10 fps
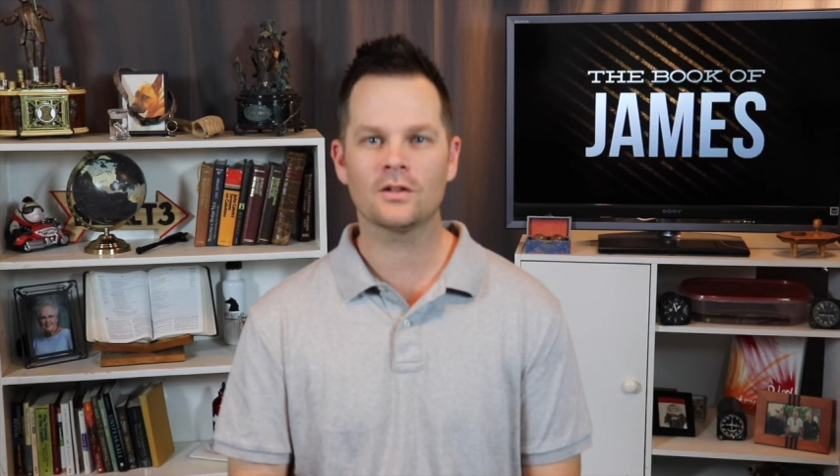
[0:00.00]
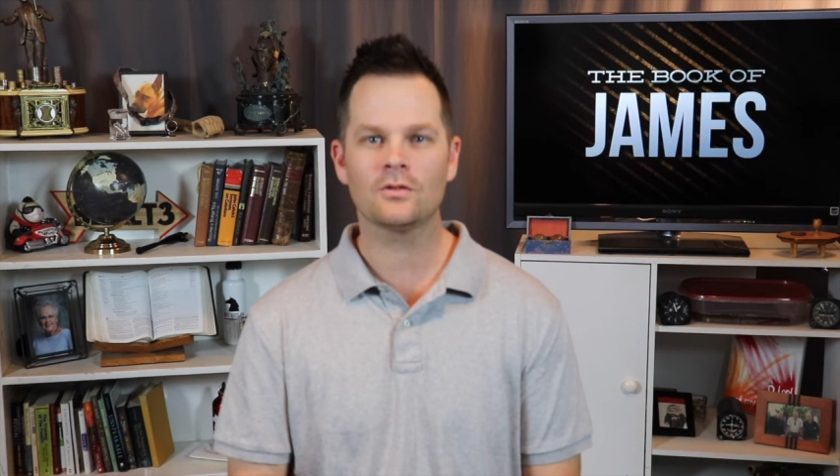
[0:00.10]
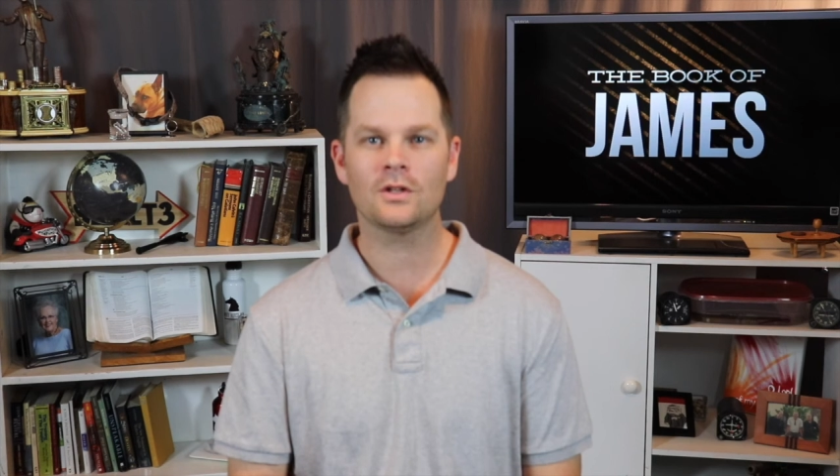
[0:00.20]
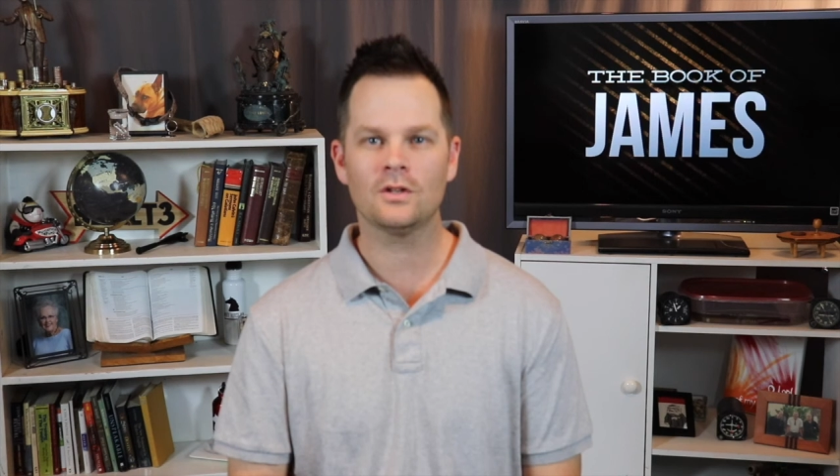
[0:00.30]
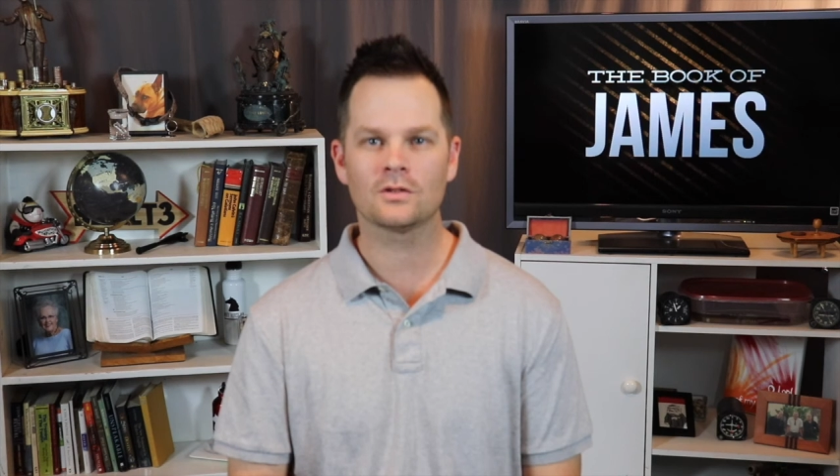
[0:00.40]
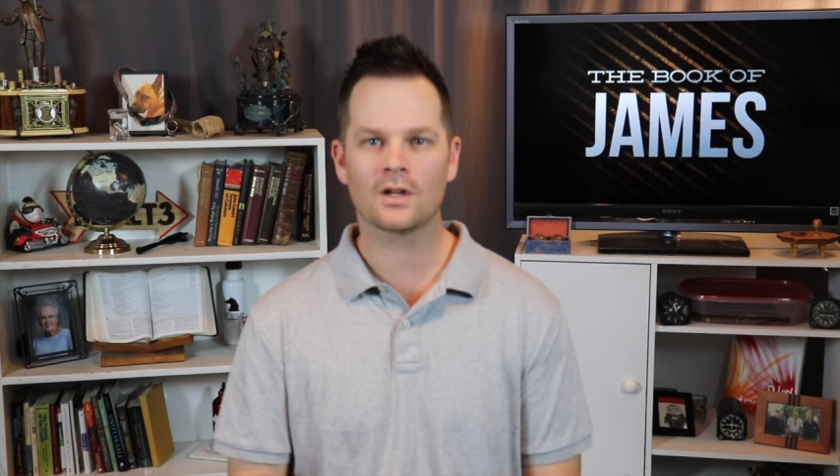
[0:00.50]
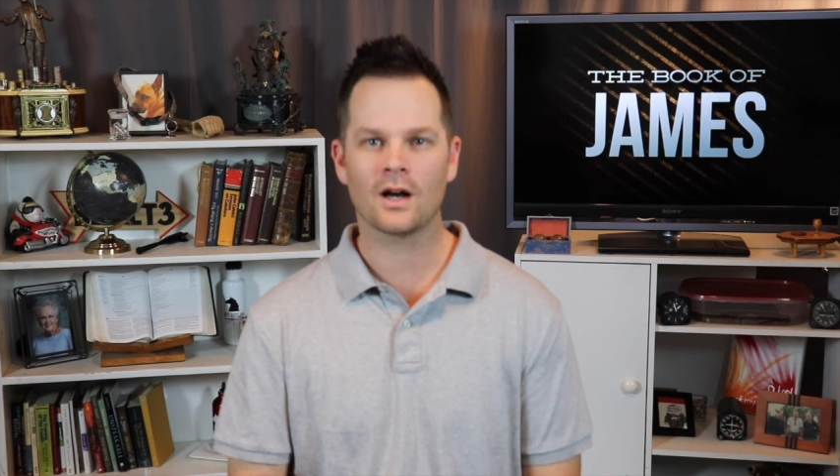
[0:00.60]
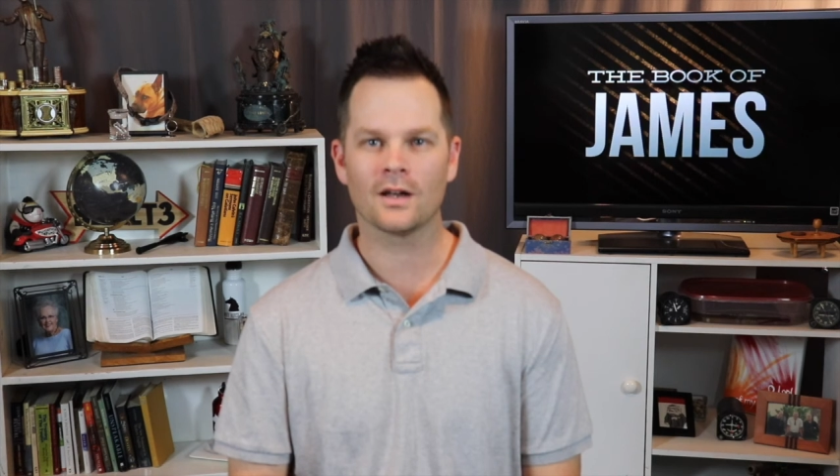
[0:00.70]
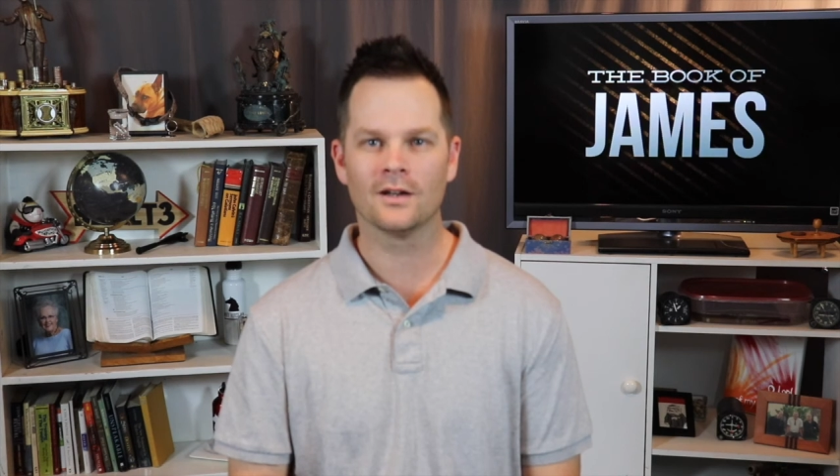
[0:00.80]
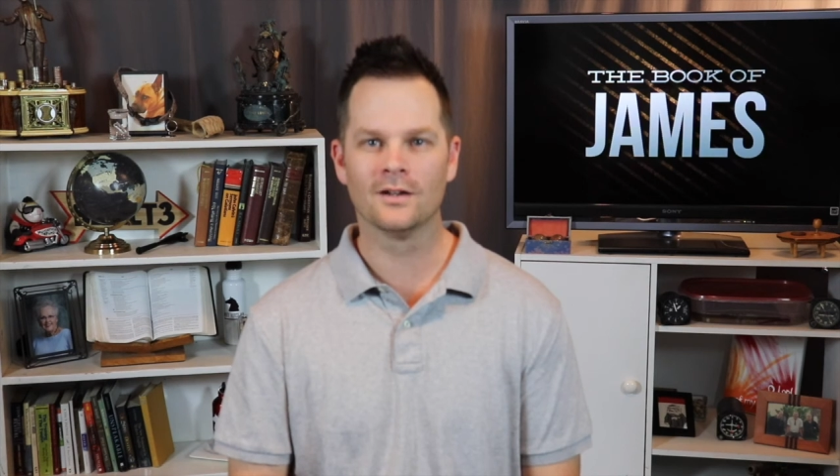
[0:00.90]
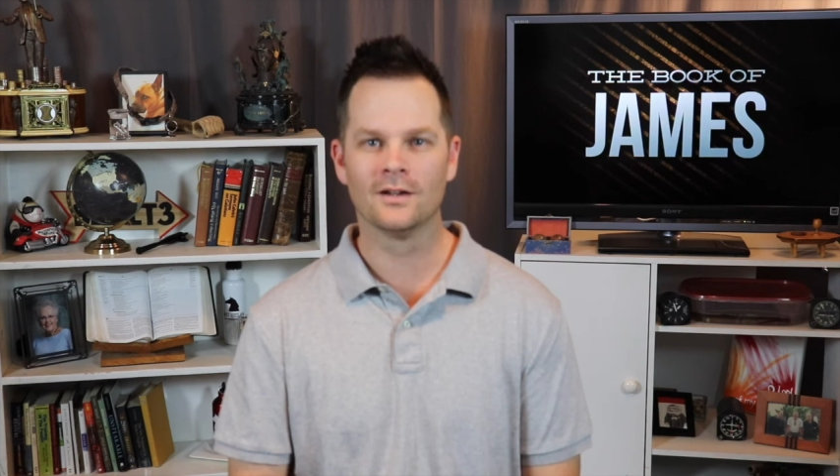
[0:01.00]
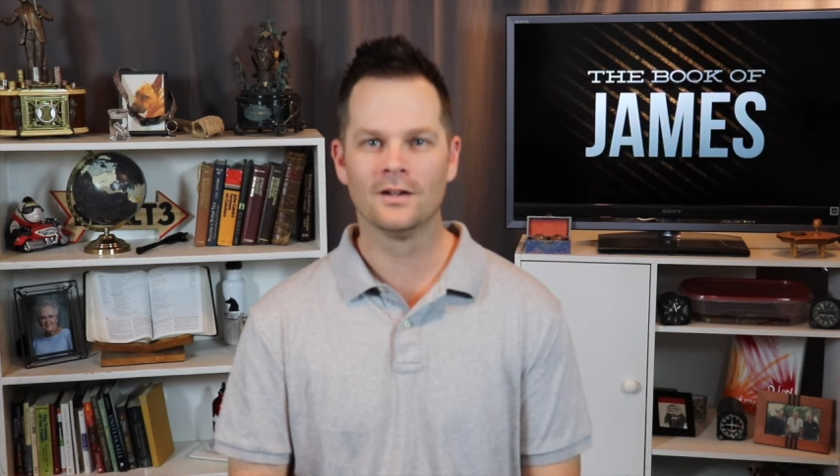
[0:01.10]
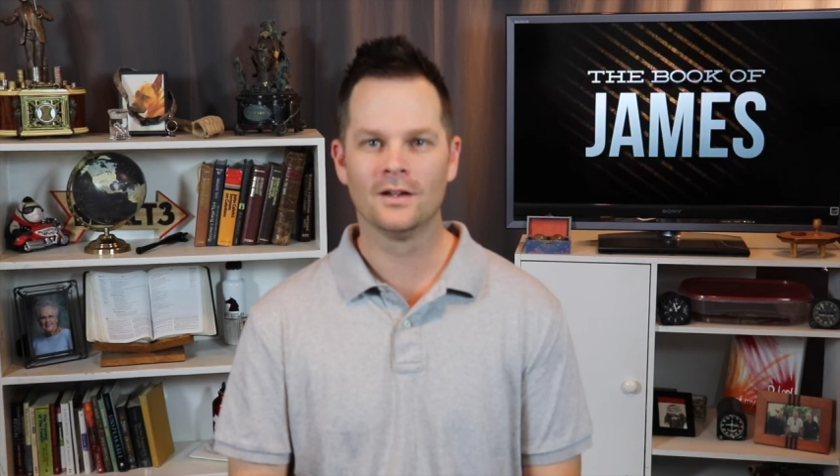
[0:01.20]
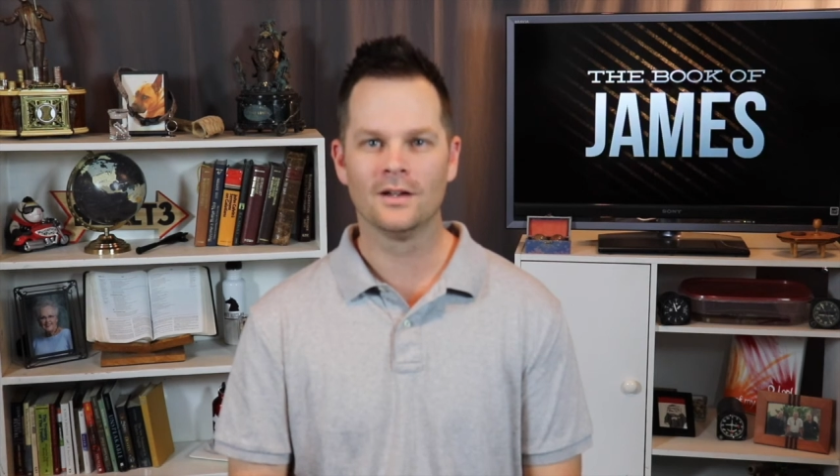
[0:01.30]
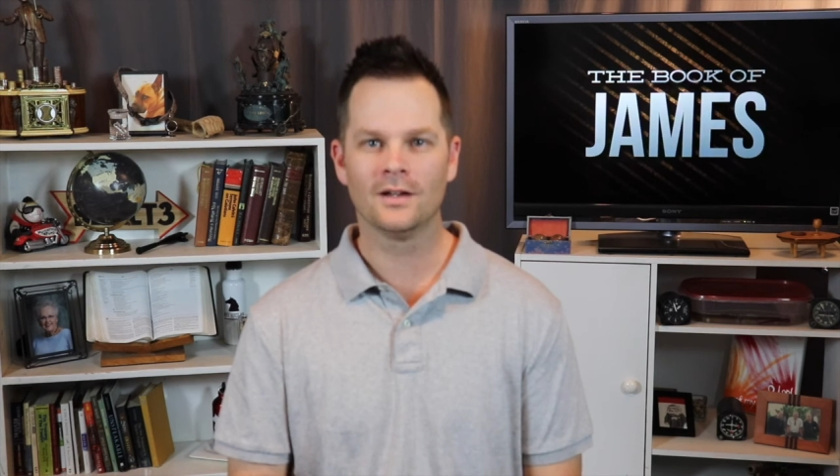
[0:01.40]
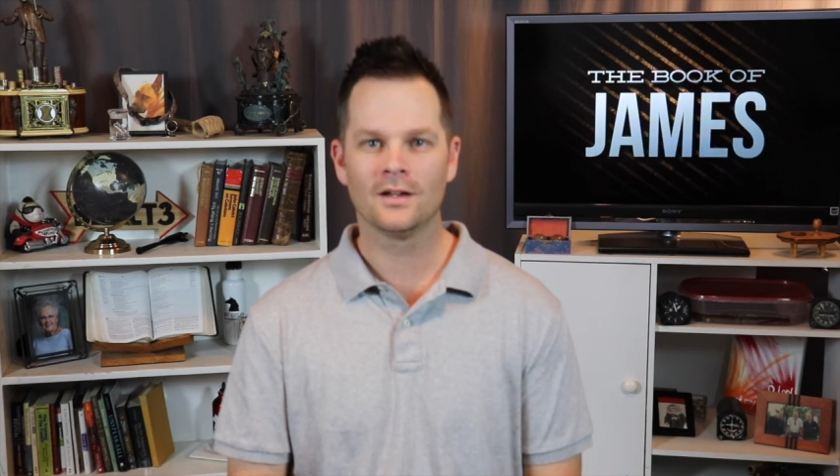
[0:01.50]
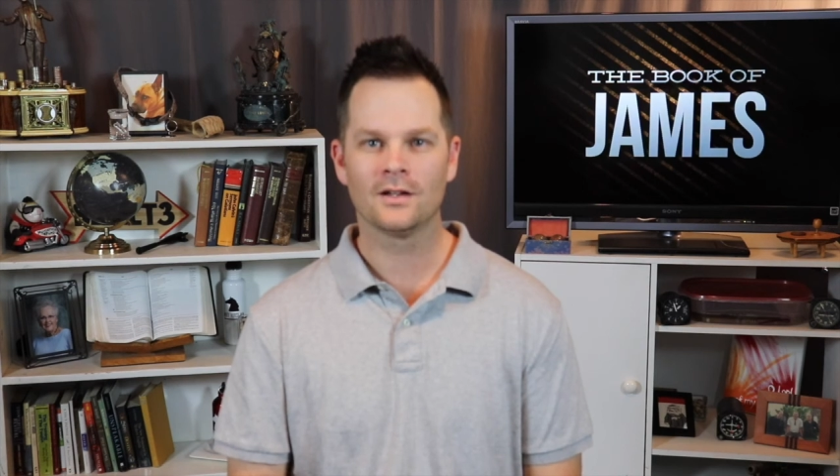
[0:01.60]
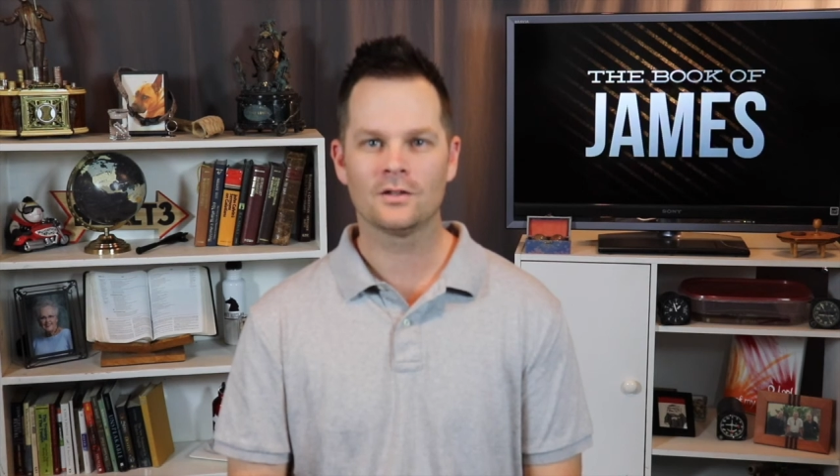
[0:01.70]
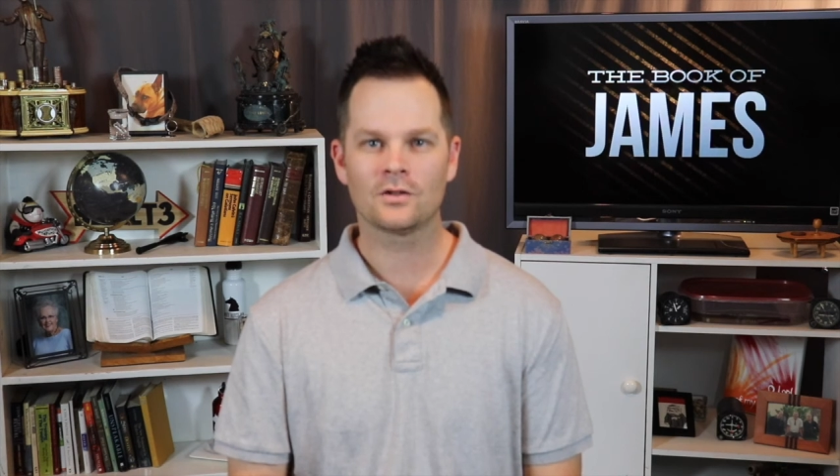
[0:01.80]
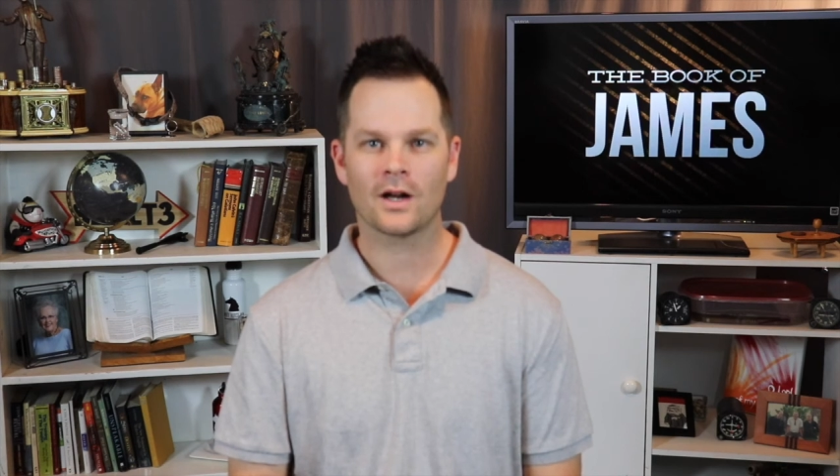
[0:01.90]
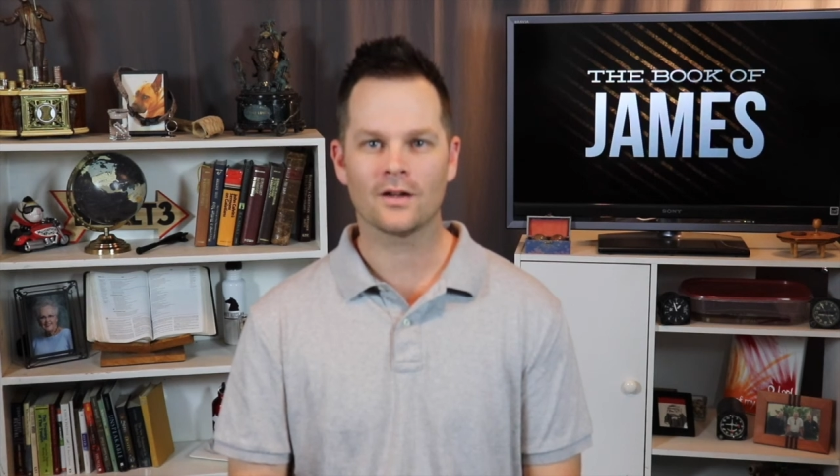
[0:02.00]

to accuse God. Try